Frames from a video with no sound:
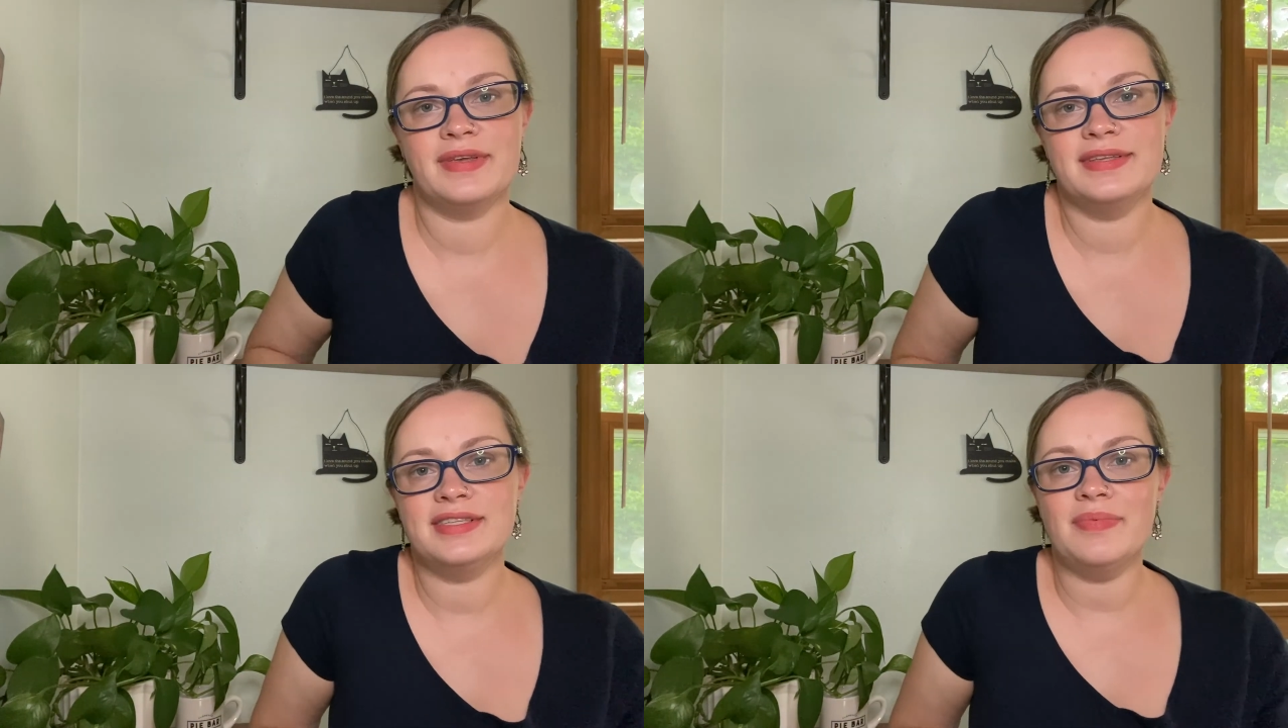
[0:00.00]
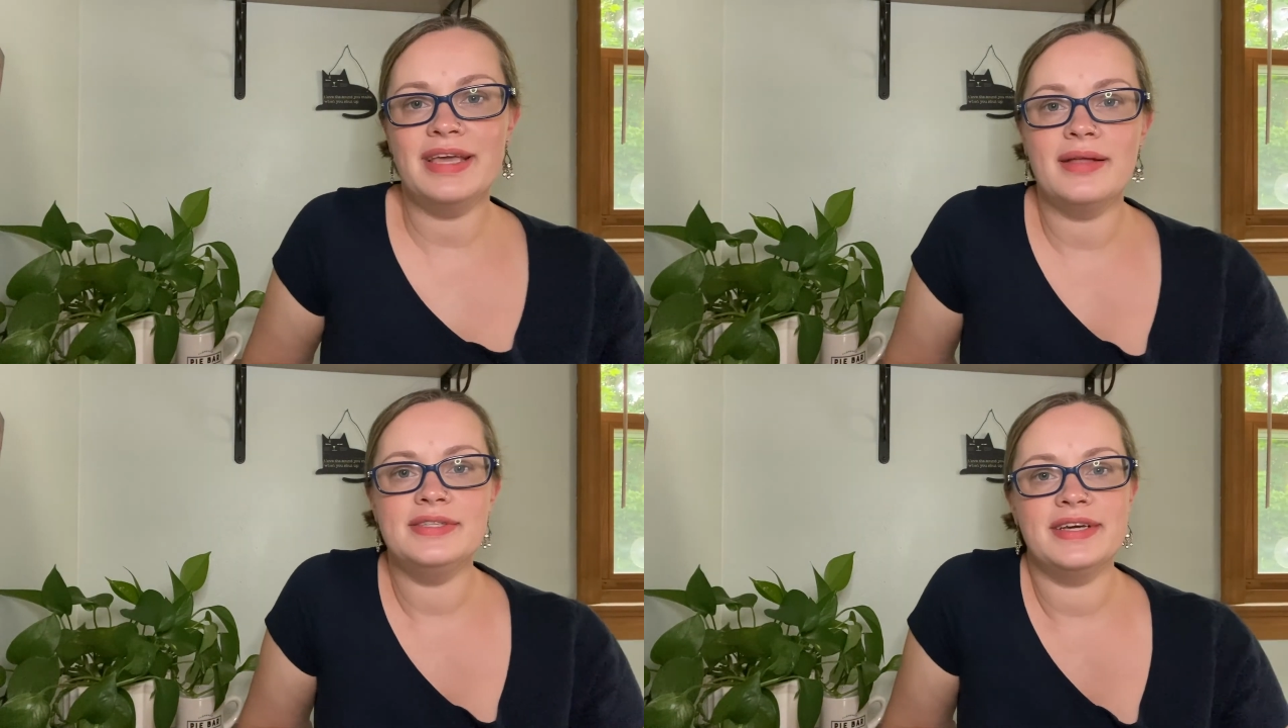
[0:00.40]
Something
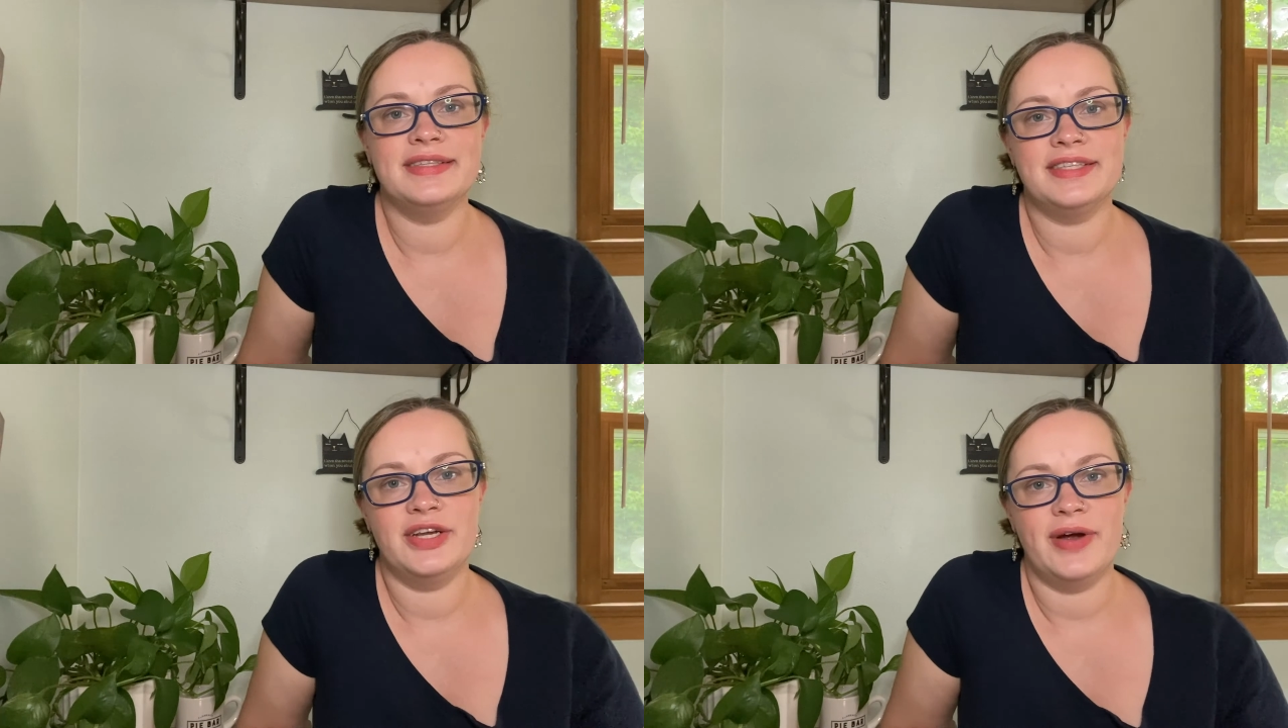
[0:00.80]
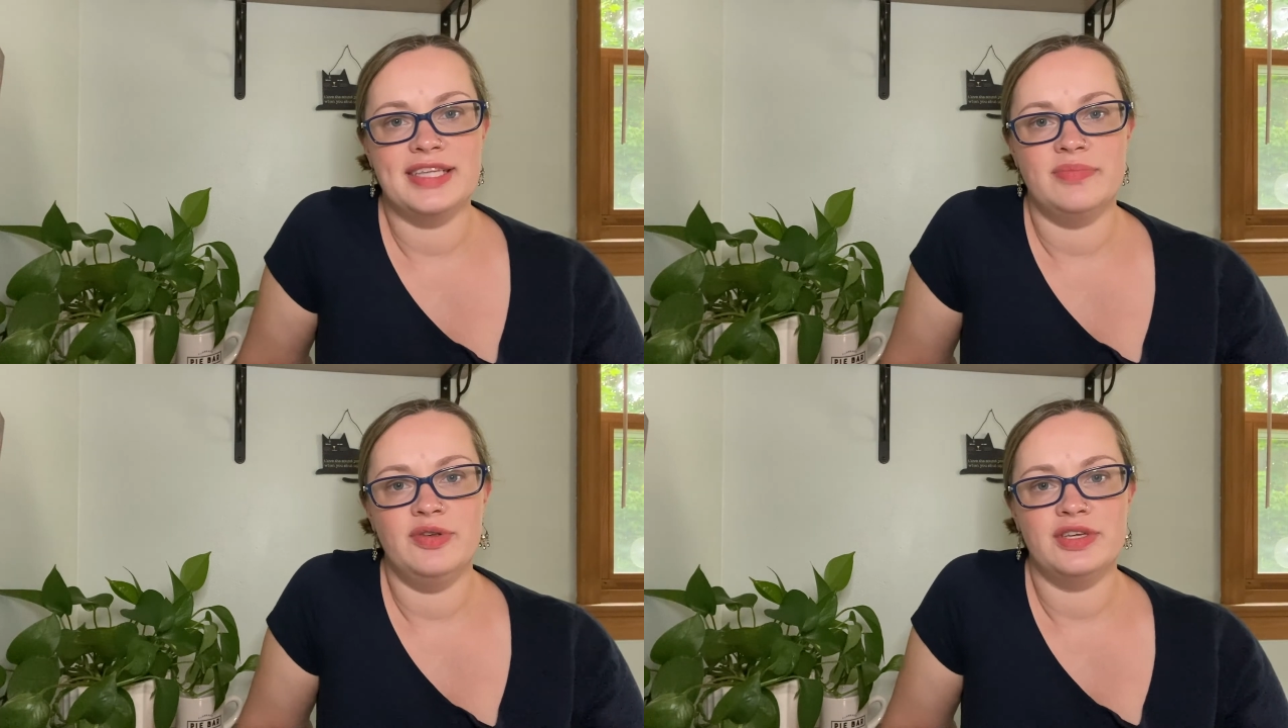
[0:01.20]
else to consider as
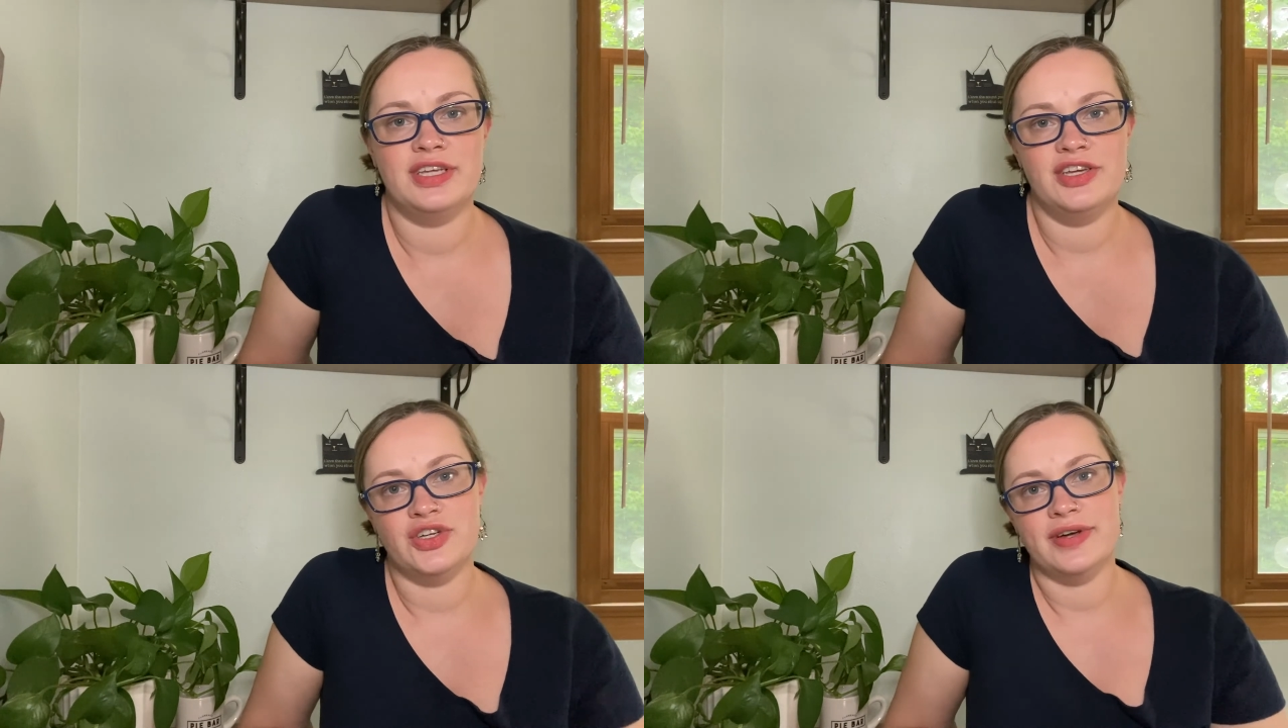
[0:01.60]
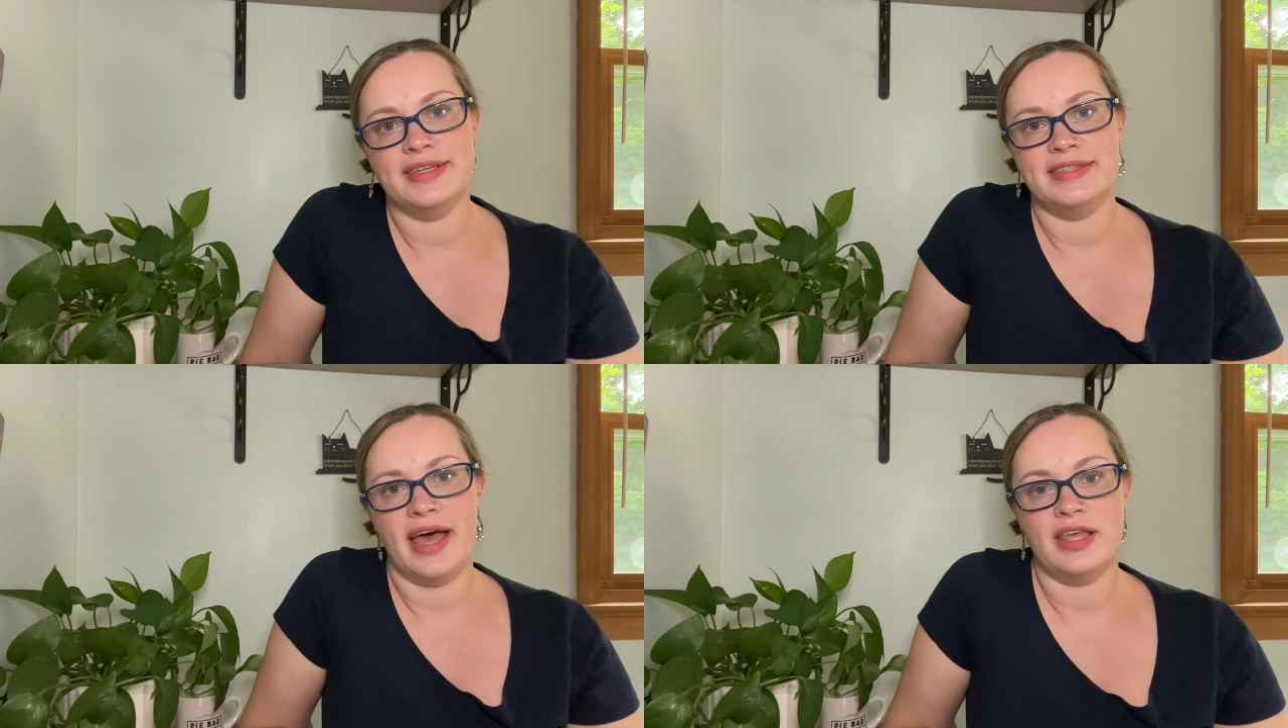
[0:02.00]
a music teacher
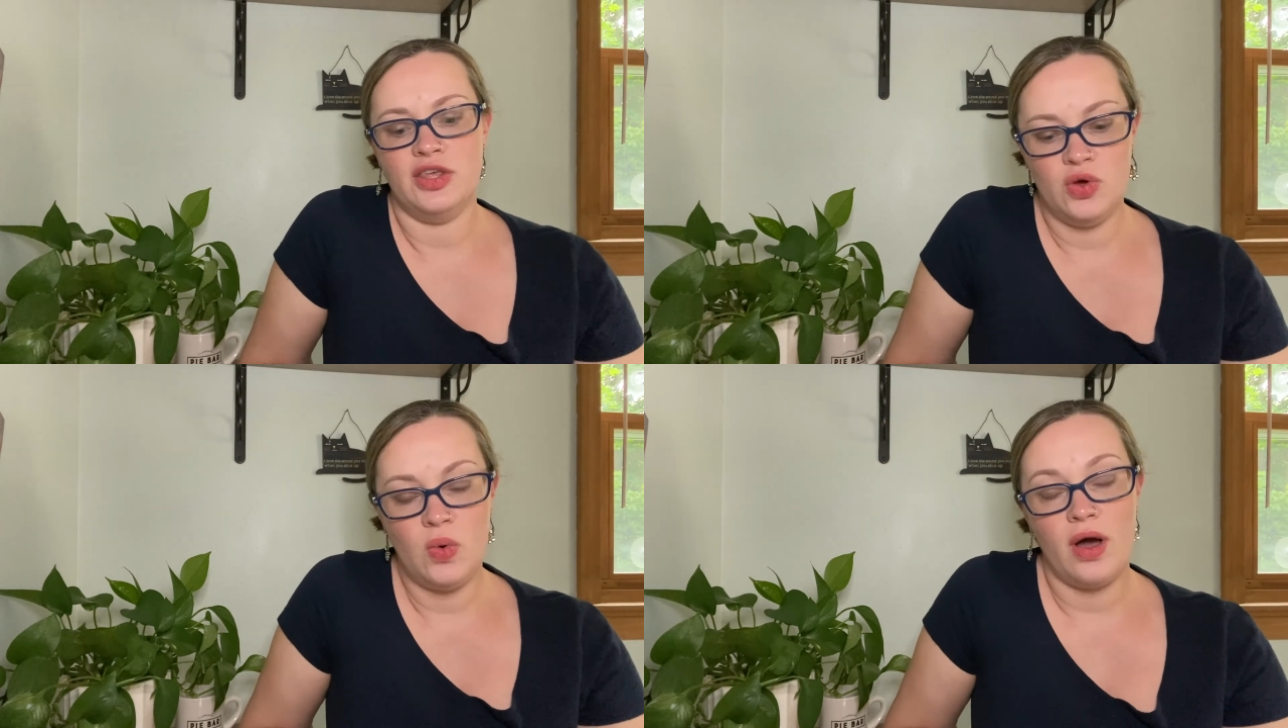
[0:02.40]
is that you